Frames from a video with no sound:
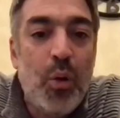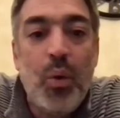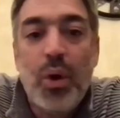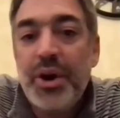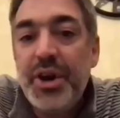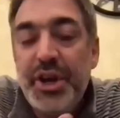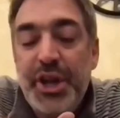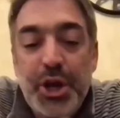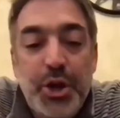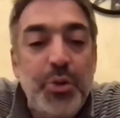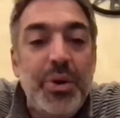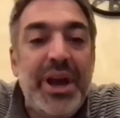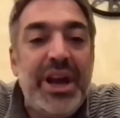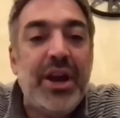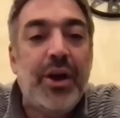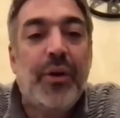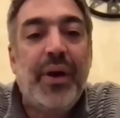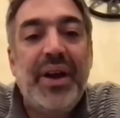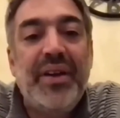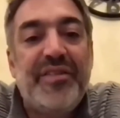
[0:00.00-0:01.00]
What are you
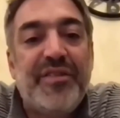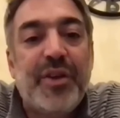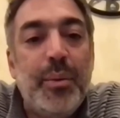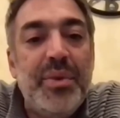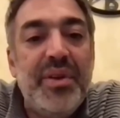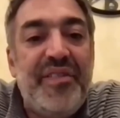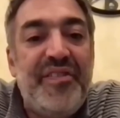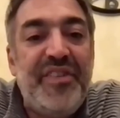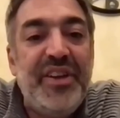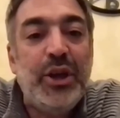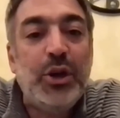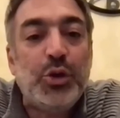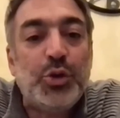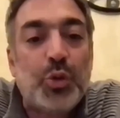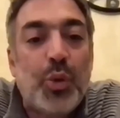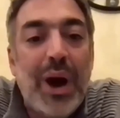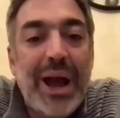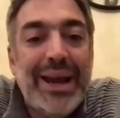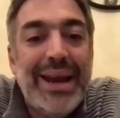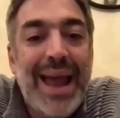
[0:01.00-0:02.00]
hearing from the field
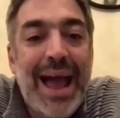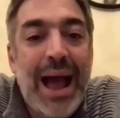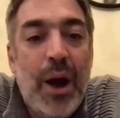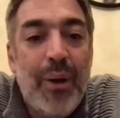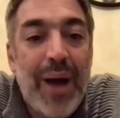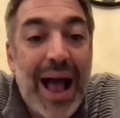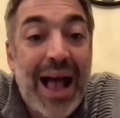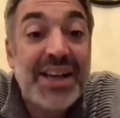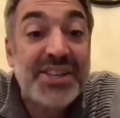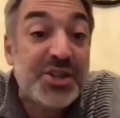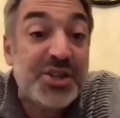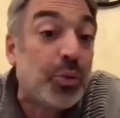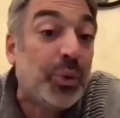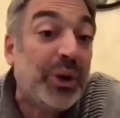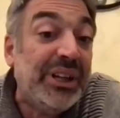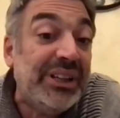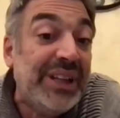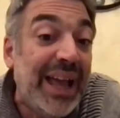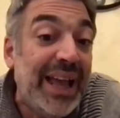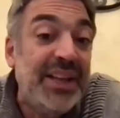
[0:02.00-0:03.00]
right now as it
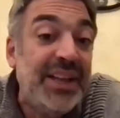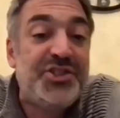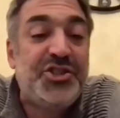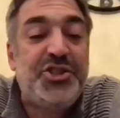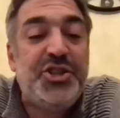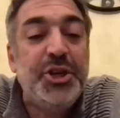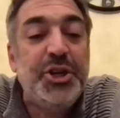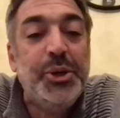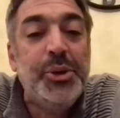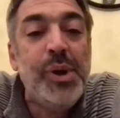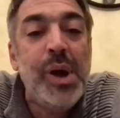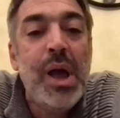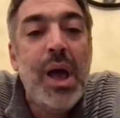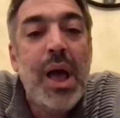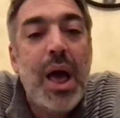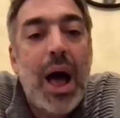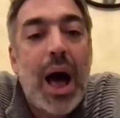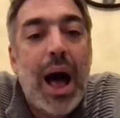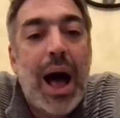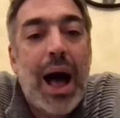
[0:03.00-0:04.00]
relates to
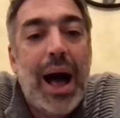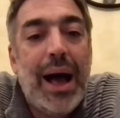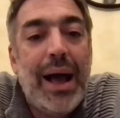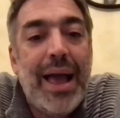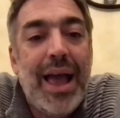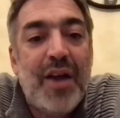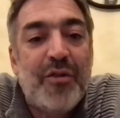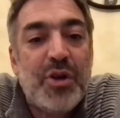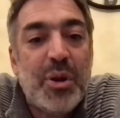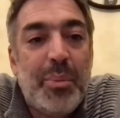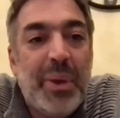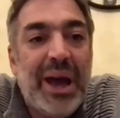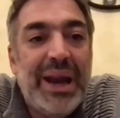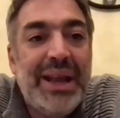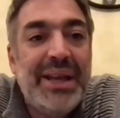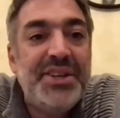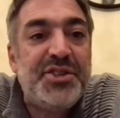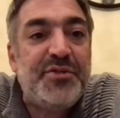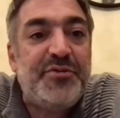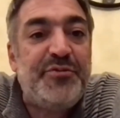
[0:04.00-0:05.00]

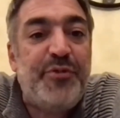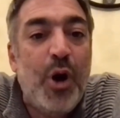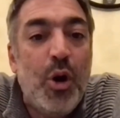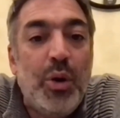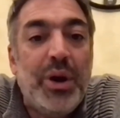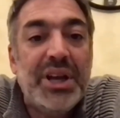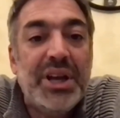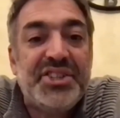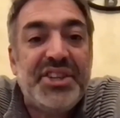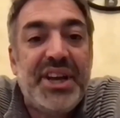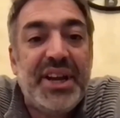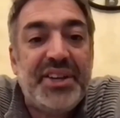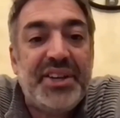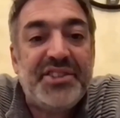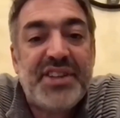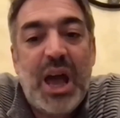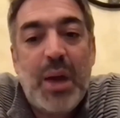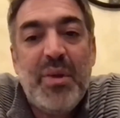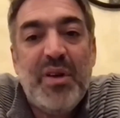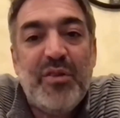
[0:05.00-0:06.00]
everybody's focus and
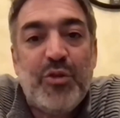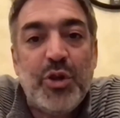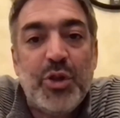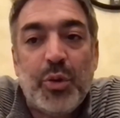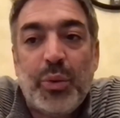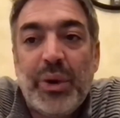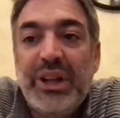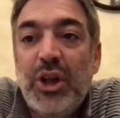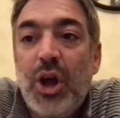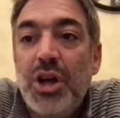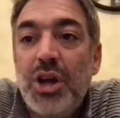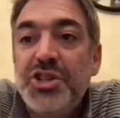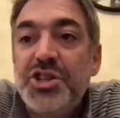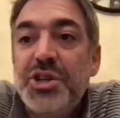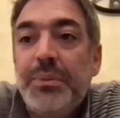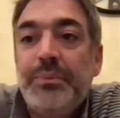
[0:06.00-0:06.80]
excitement for the relaunch?